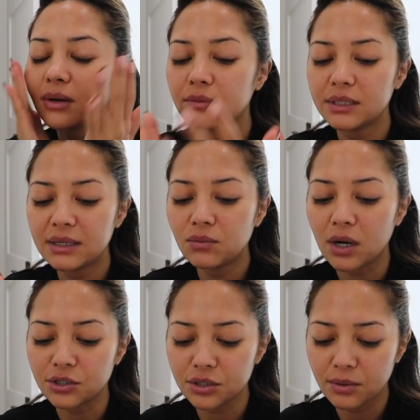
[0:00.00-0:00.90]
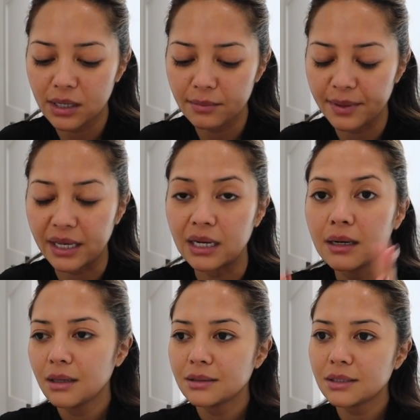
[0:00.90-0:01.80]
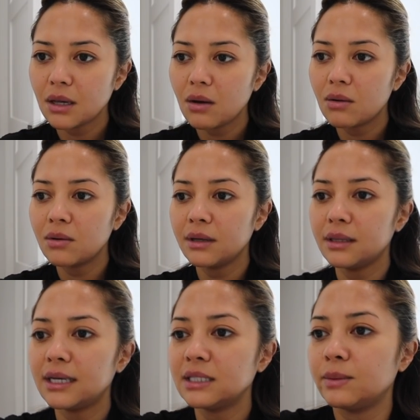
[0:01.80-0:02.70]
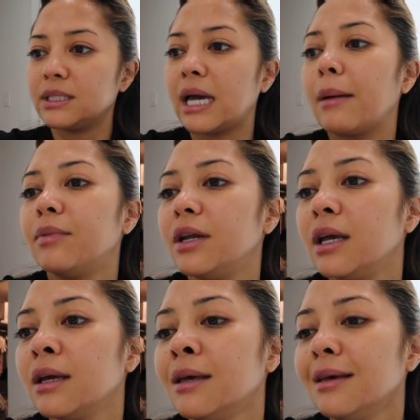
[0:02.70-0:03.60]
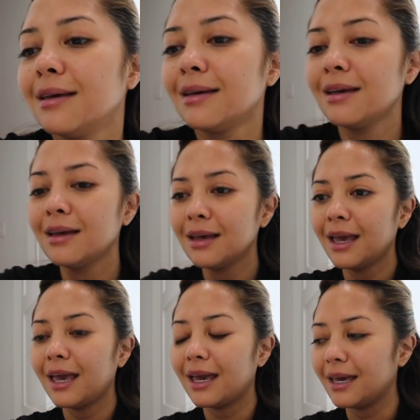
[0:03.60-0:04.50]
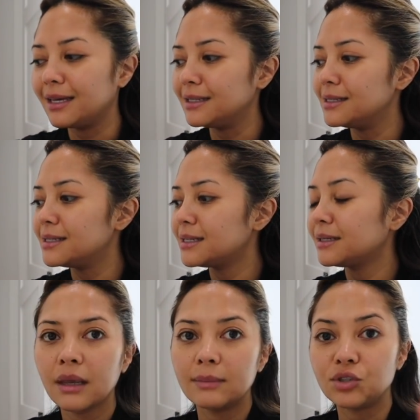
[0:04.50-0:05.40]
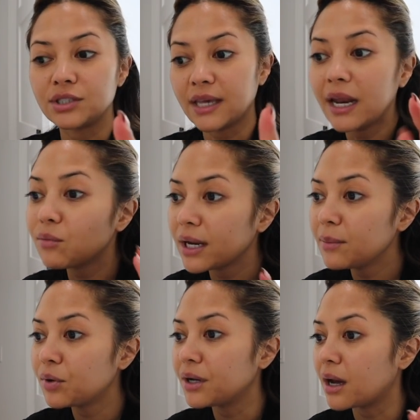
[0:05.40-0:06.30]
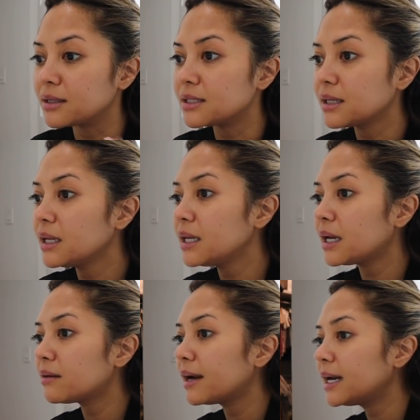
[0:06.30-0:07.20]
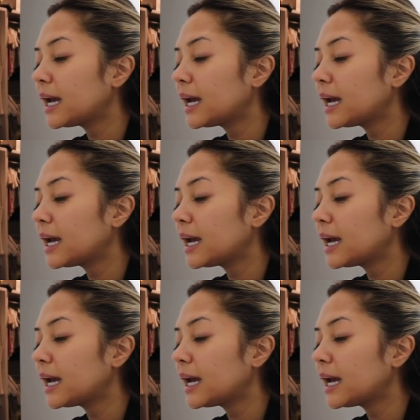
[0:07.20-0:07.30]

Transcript: we did watch her quite a bit. So that's what's happening. And I'm just getting ready, putting on skincare right